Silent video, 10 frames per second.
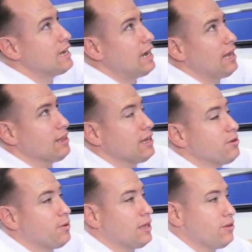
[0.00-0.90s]
on a
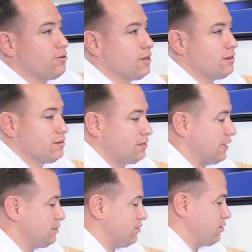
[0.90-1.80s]
lightweight unit.
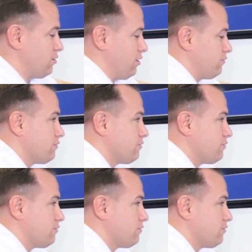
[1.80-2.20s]
That's unheard of.